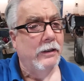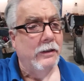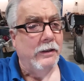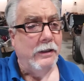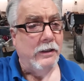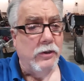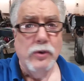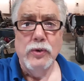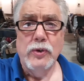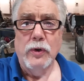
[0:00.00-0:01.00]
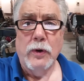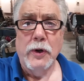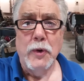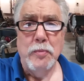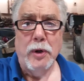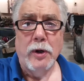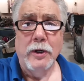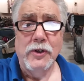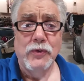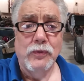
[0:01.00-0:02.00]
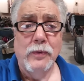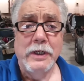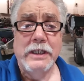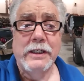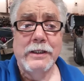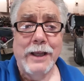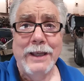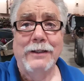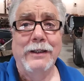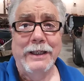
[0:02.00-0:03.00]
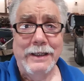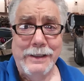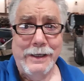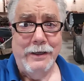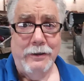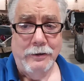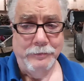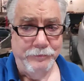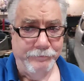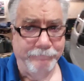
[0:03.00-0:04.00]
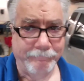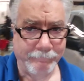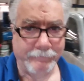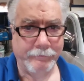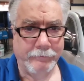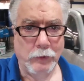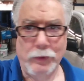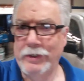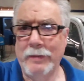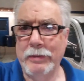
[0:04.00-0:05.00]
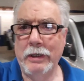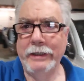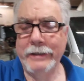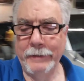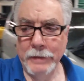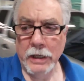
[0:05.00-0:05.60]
The Used Auto Parts Recycling Center or something like that.